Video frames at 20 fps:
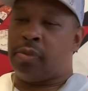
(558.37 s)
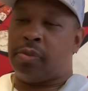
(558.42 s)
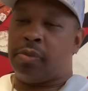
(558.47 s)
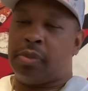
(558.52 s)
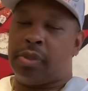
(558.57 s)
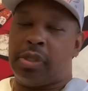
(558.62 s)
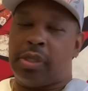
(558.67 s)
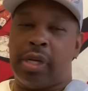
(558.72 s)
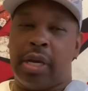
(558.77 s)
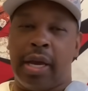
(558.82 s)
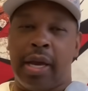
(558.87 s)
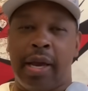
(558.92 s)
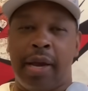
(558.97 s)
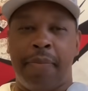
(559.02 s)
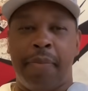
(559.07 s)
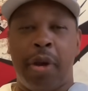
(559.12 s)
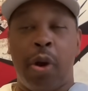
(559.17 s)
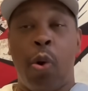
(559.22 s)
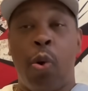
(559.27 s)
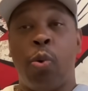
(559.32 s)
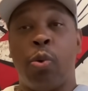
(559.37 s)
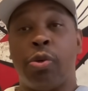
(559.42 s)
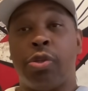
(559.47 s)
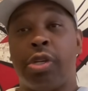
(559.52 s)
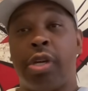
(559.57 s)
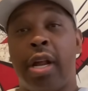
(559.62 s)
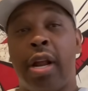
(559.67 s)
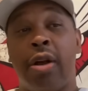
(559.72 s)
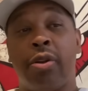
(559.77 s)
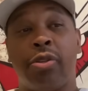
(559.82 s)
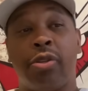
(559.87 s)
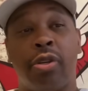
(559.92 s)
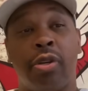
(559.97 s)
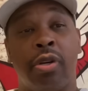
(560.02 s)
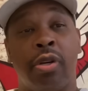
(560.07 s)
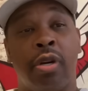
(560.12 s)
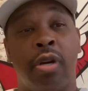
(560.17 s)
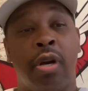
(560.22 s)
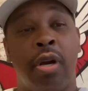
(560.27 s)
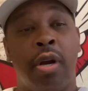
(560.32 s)
But yeah, man. Oh, shout out
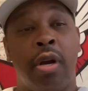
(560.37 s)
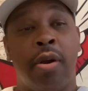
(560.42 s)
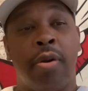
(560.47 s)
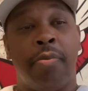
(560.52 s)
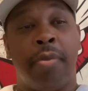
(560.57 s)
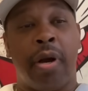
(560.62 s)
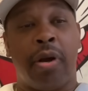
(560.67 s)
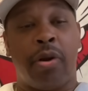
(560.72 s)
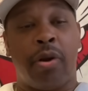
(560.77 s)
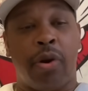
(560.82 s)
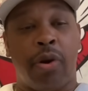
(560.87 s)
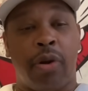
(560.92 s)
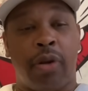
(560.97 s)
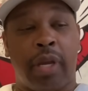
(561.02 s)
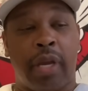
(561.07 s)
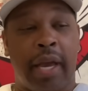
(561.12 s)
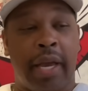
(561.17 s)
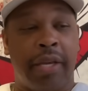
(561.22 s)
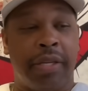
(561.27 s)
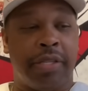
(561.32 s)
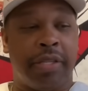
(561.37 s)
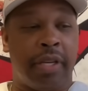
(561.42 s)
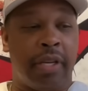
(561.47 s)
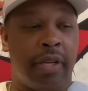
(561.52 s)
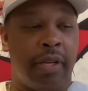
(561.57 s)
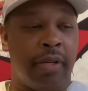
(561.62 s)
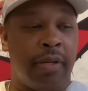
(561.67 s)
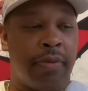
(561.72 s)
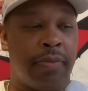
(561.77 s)
to my girl Casey.